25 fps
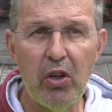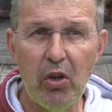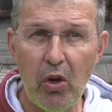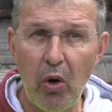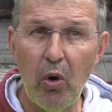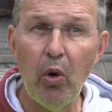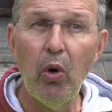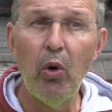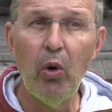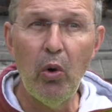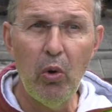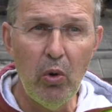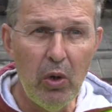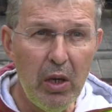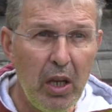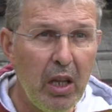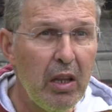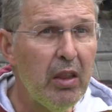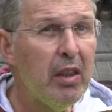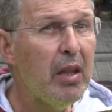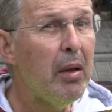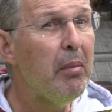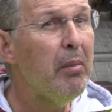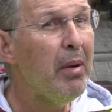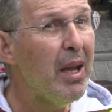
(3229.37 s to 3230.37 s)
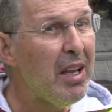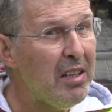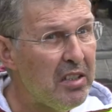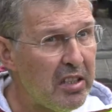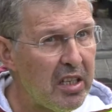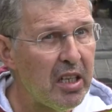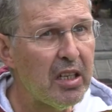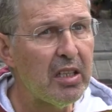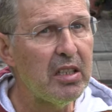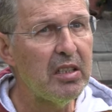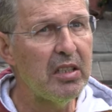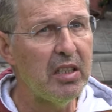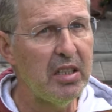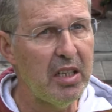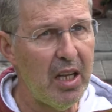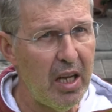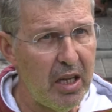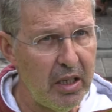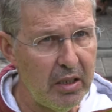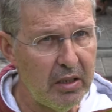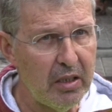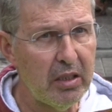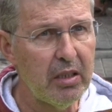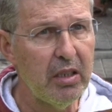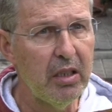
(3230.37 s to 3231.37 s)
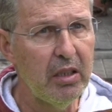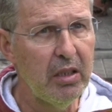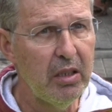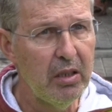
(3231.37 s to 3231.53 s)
no, only in the basic science.